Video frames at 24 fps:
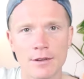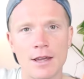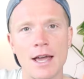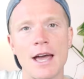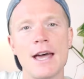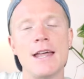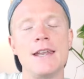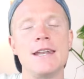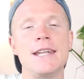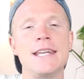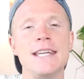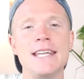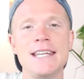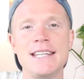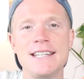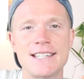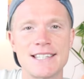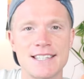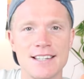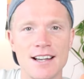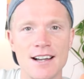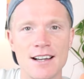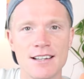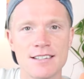an E
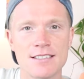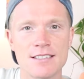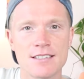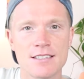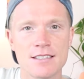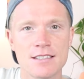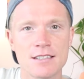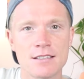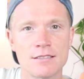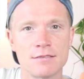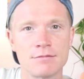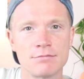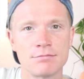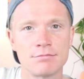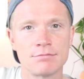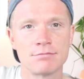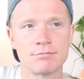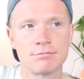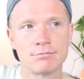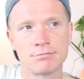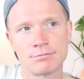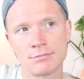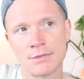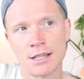sus,
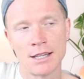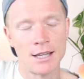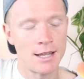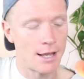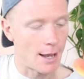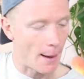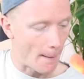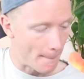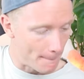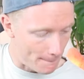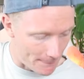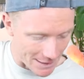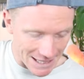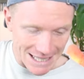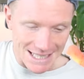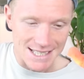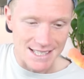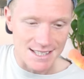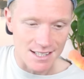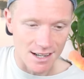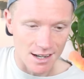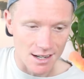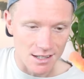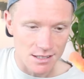a B
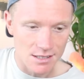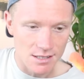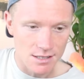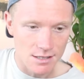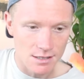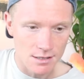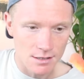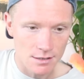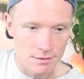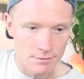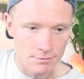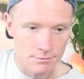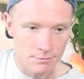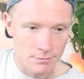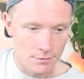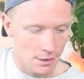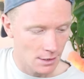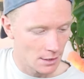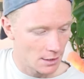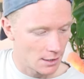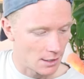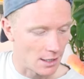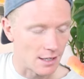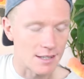sus,
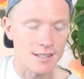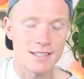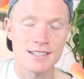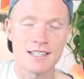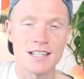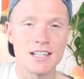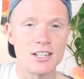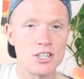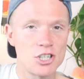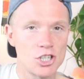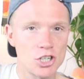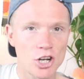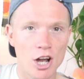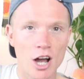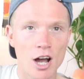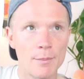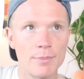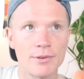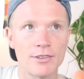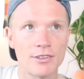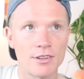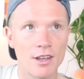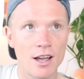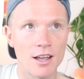a C
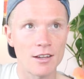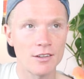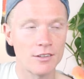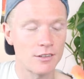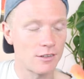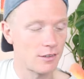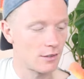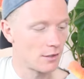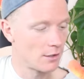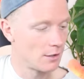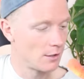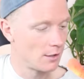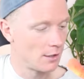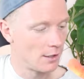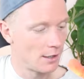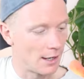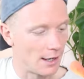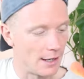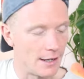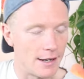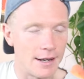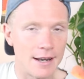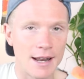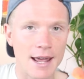sharp sus,
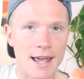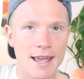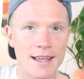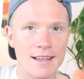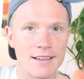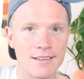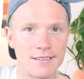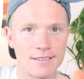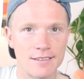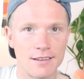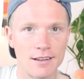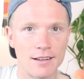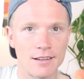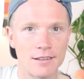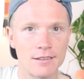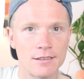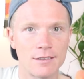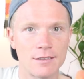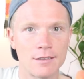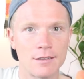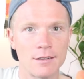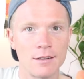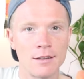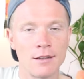and an A sus.
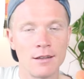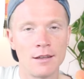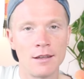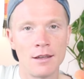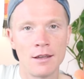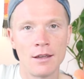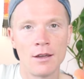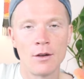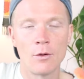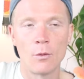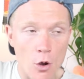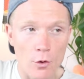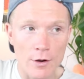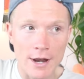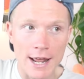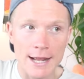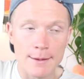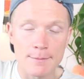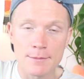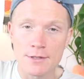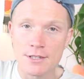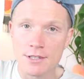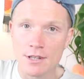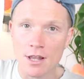The note
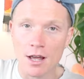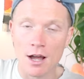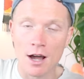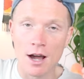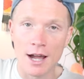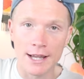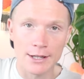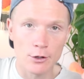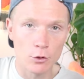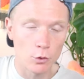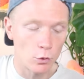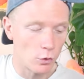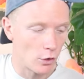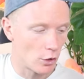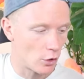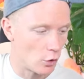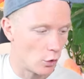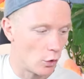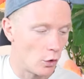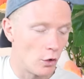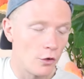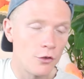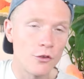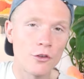names I call the
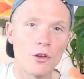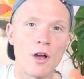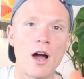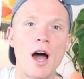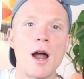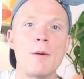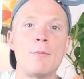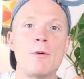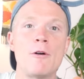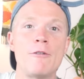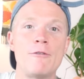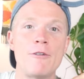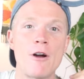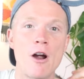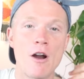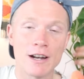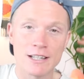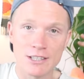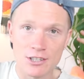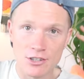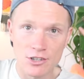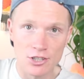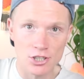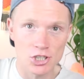chords, I'm
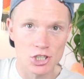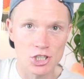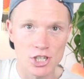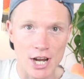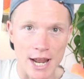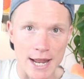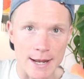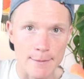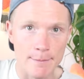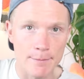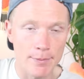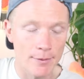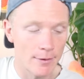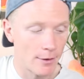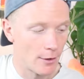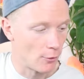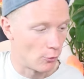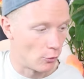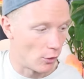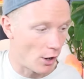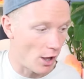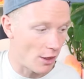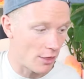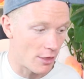referring to the shape
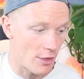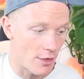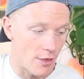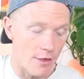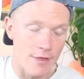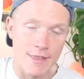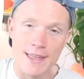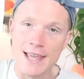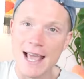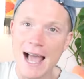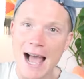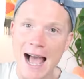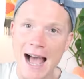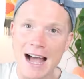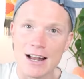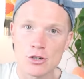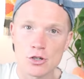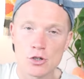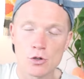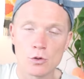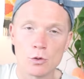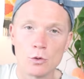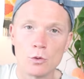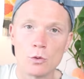rather than the
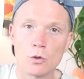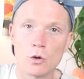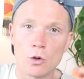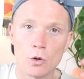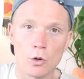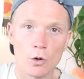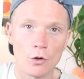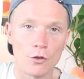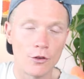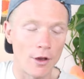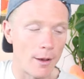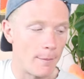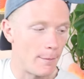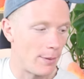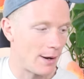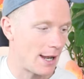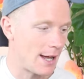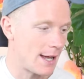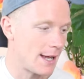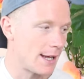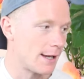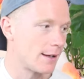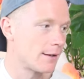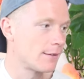actual chords I'm
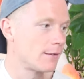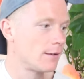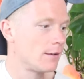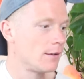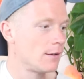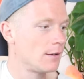playing.